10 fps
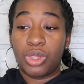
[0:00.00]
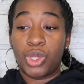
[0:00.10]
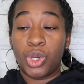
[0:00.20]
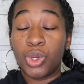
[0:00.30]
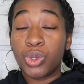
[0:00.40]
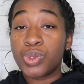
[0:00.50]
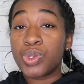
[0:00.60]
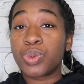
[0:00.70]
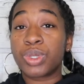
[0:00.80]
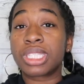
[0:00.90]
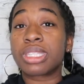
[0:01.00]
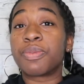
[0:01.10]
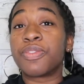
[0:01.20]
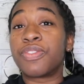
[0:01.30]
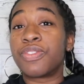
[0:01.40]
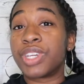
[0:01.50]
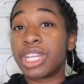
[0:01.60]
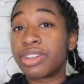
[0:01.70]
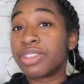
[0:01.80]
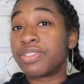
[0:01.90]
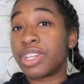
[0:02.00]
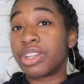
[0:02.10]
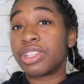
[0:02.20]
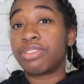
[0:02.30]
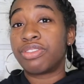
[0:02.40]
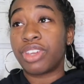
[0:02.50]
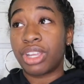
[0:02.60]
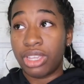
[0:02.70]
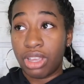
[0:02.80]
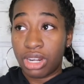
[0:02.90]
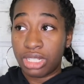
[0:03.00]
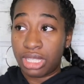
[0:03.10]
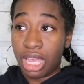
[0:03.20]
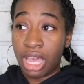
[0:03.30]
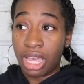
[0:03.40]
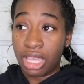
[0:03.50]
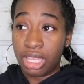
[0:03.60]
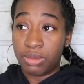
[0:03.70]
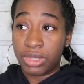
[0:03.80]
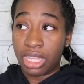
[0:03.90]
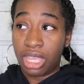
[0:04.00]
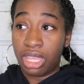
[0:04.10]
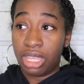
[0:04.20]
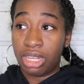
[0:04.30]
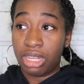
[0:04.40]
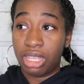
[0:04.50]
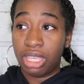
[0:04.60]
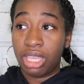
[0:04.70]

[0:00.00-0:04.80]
those were some very very very hard times and